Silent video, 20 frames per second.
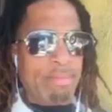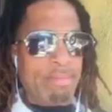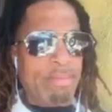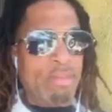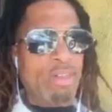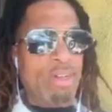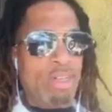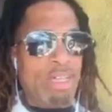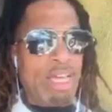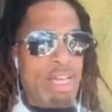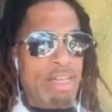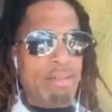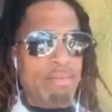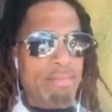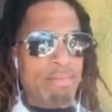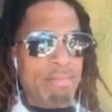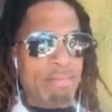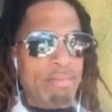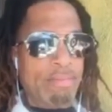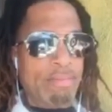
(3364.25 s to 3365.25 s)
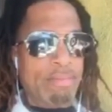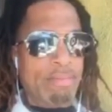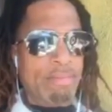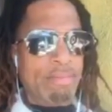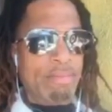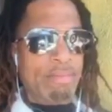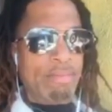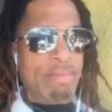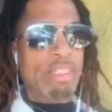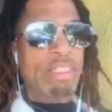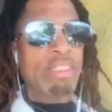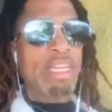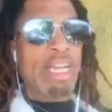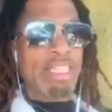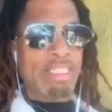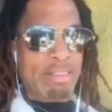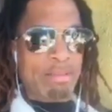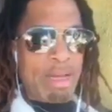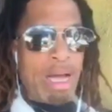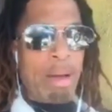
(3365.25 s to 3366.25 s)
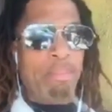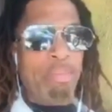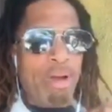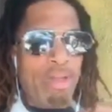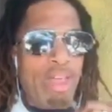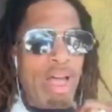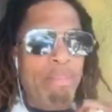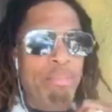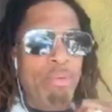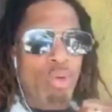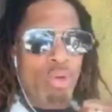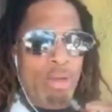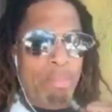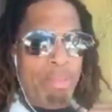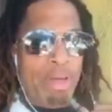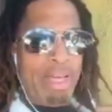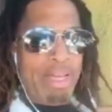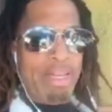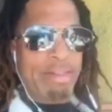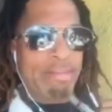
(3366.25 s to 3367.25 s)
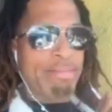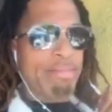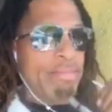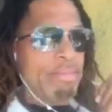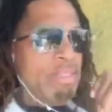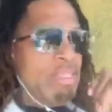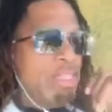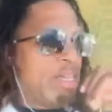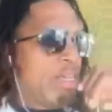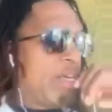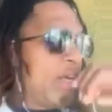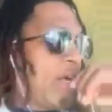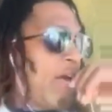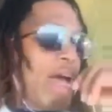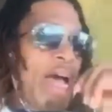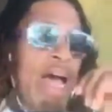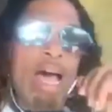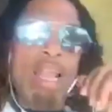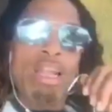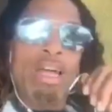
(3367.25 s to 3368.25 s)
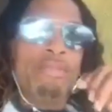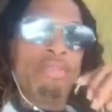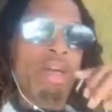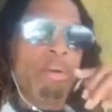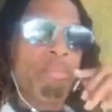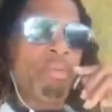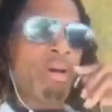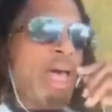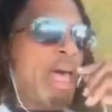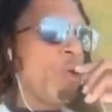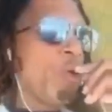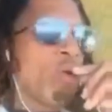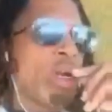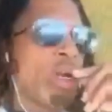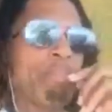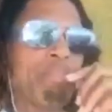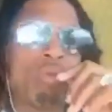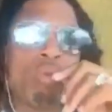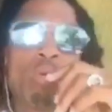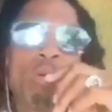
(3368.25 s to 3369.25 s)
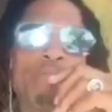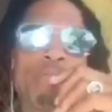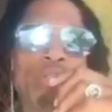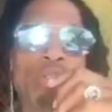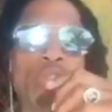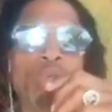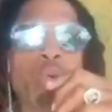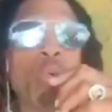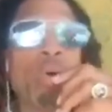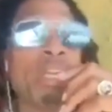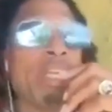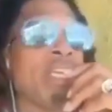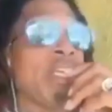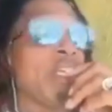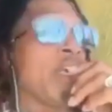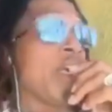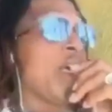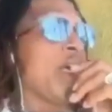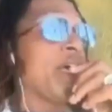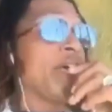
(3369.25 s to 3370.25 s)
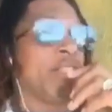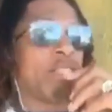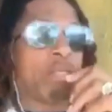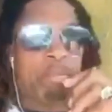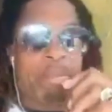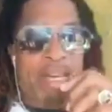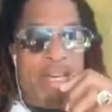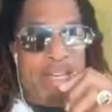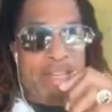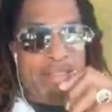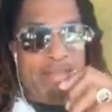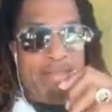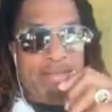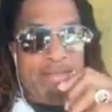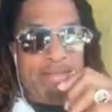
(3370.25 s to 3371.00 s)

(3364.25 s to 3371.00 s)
Okay? Yes, our brother Abdullah Bey. I love that, bro. I've known Abdullah for 20 years, man.